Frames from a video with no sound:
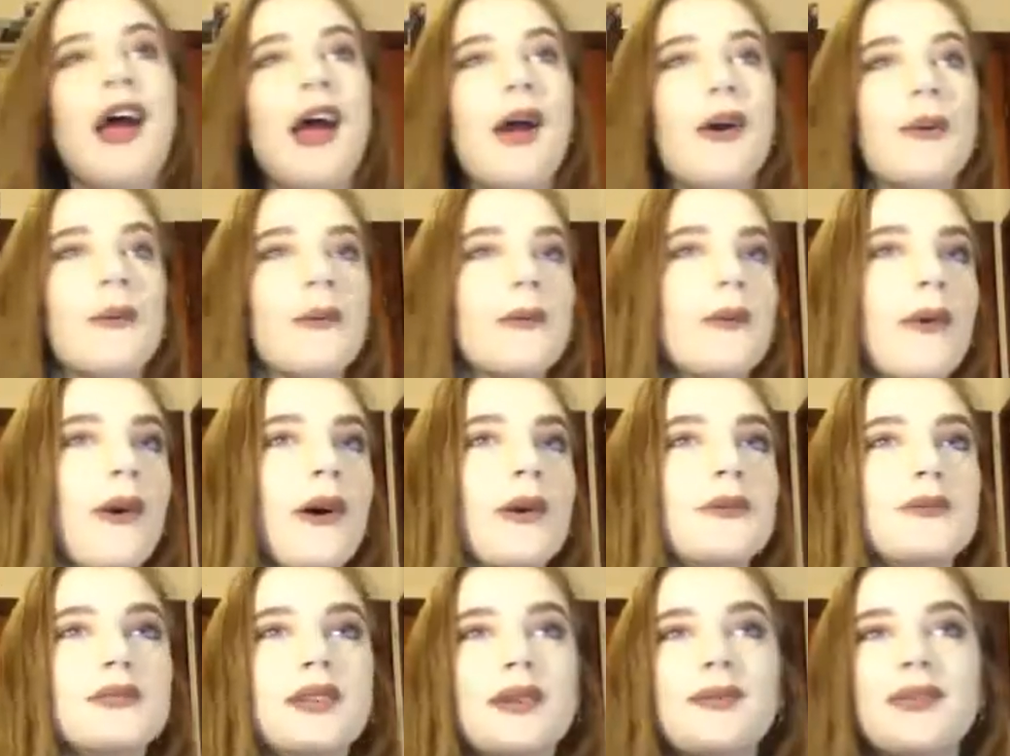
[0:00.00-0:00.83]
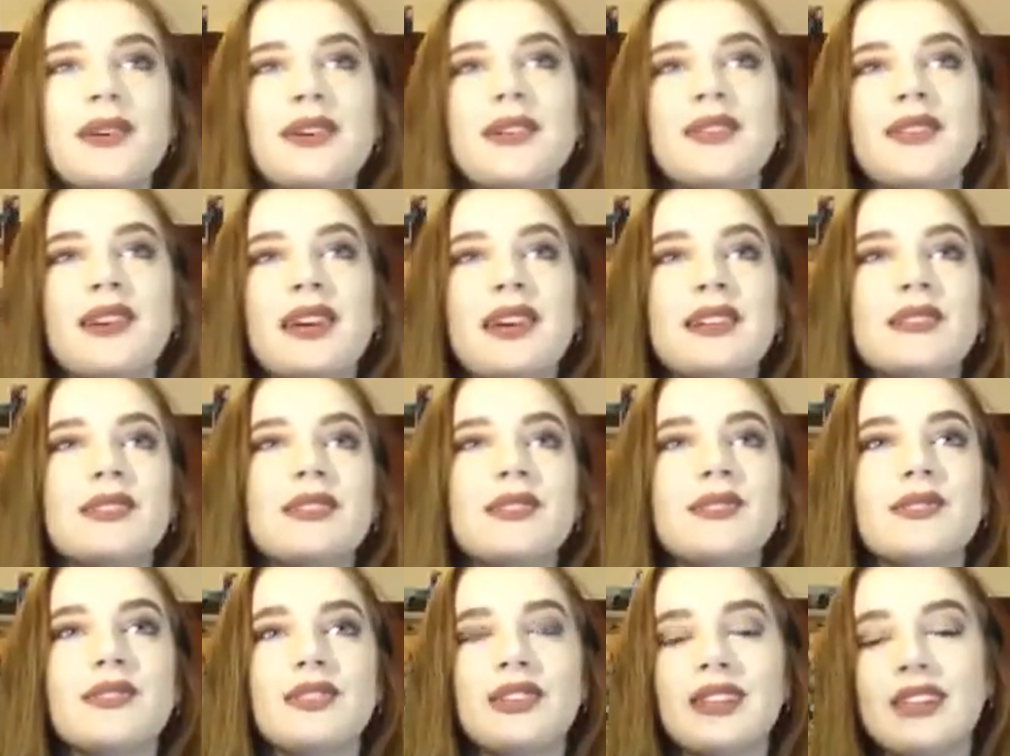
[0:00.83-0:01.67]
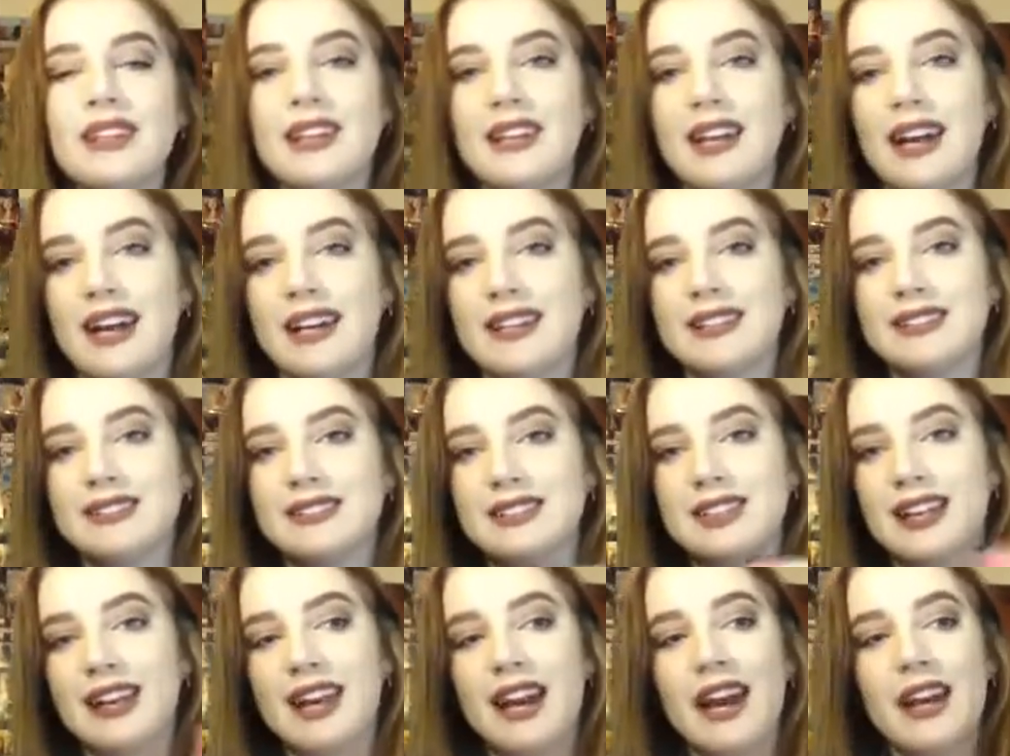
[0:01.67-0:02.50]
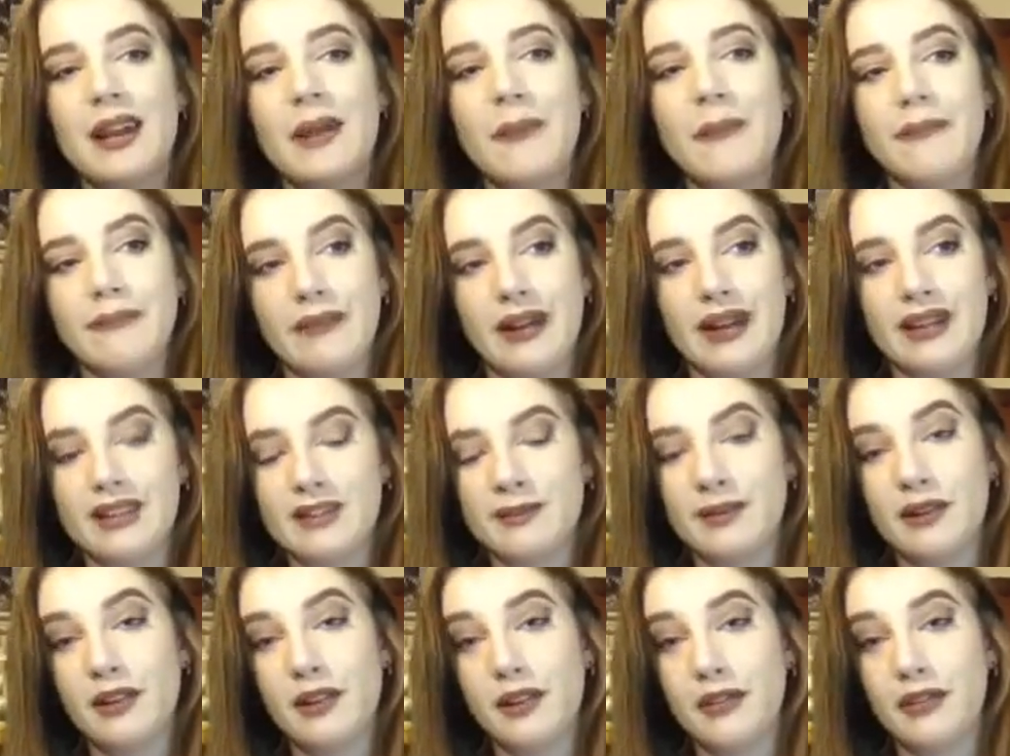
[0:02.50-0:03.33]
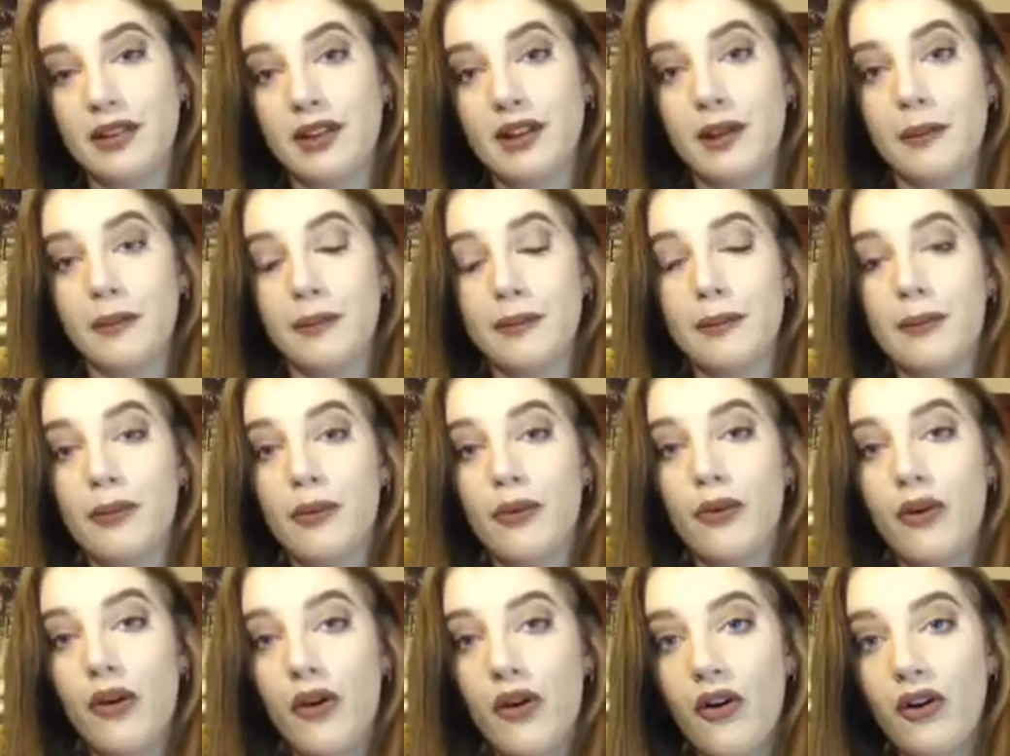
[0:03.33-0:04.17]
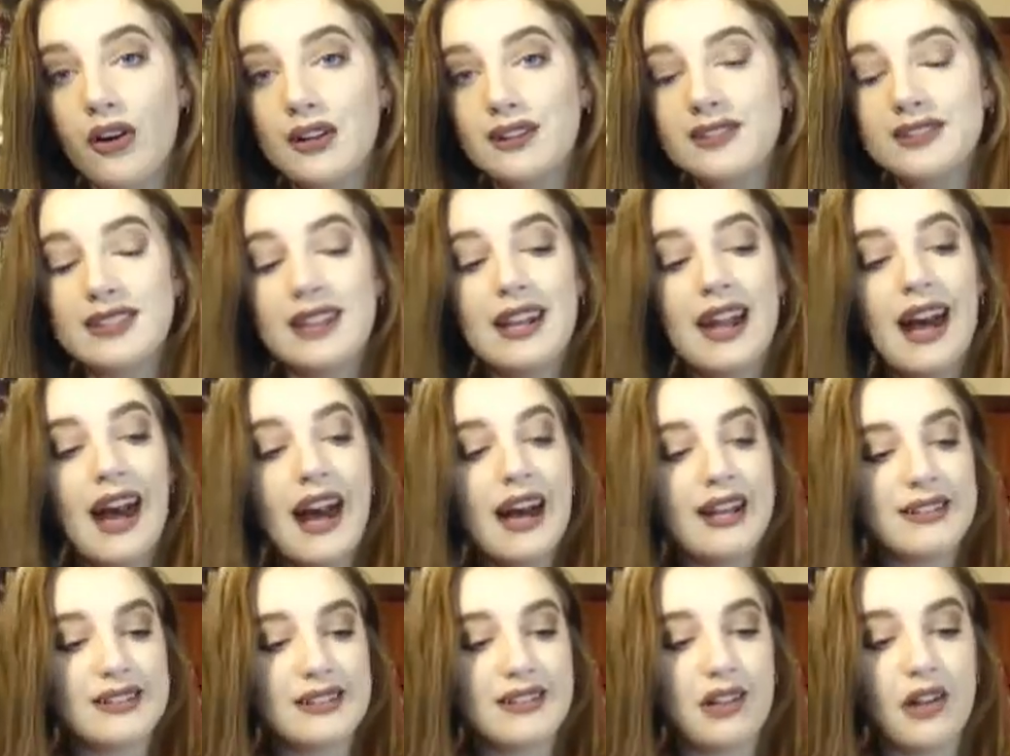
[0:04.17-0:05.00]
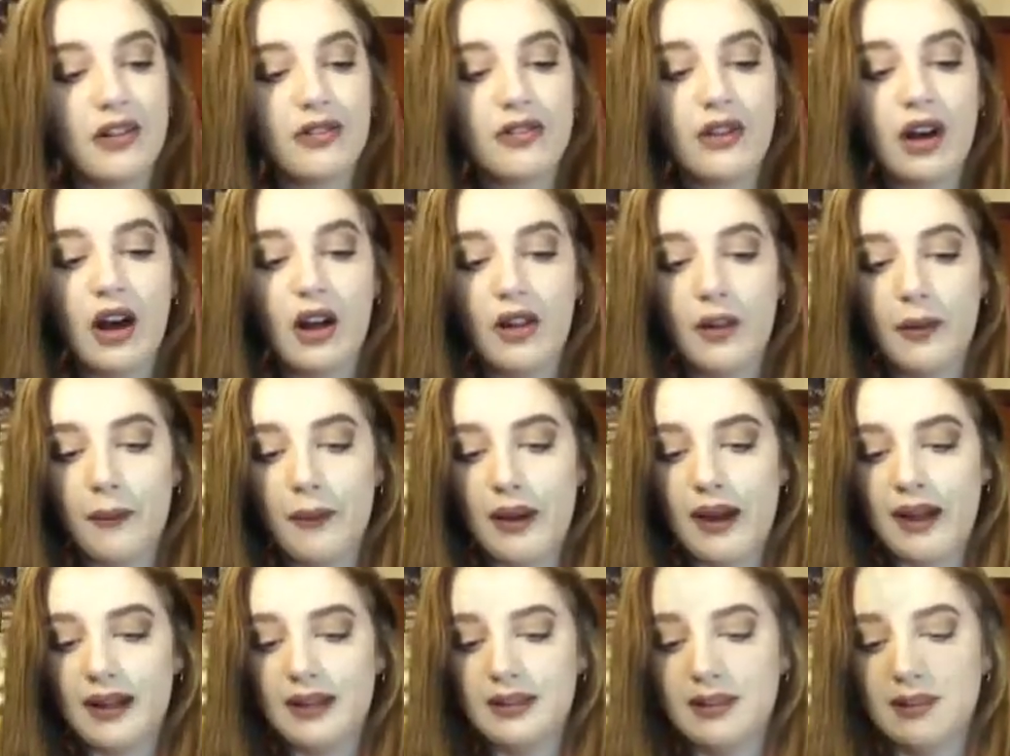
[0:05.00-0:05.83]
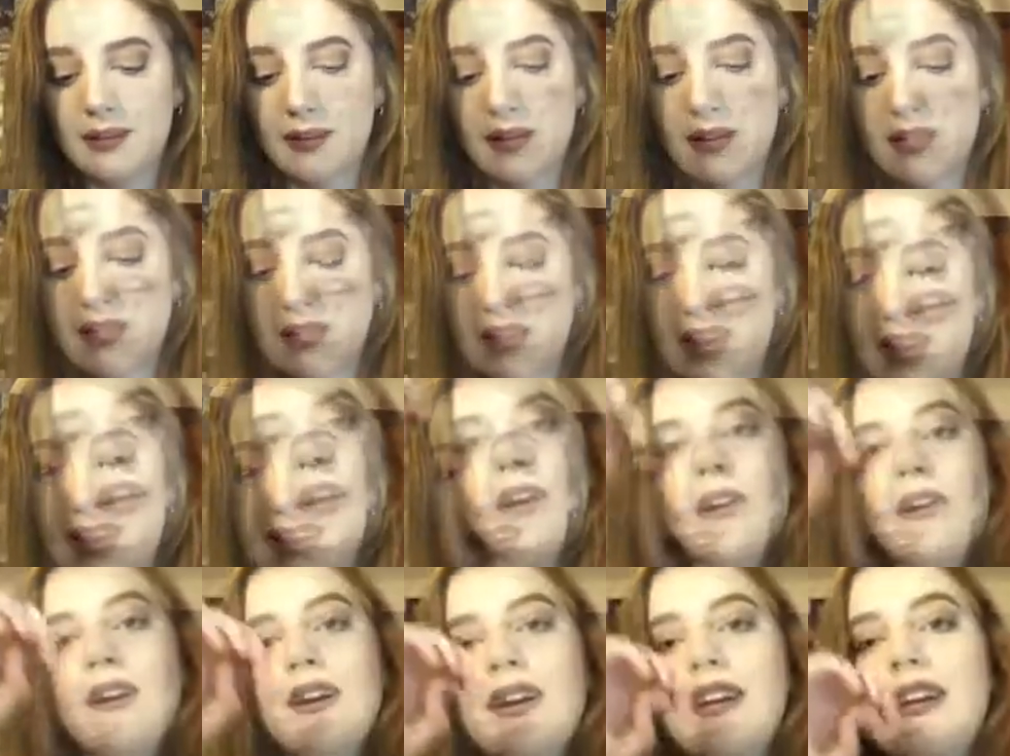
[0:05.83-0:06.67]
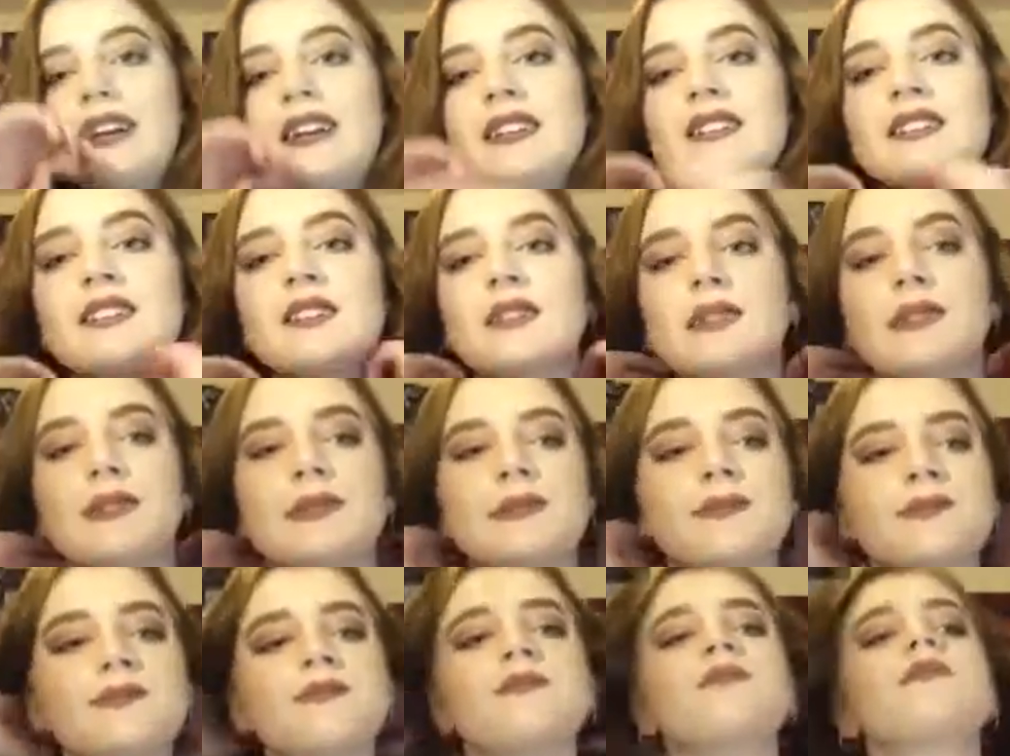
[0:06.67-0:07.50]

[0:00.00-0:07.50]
It warms up my face really nicely and it makes me look really bronzed, and it adds a lot of colour back into my face. Okay, so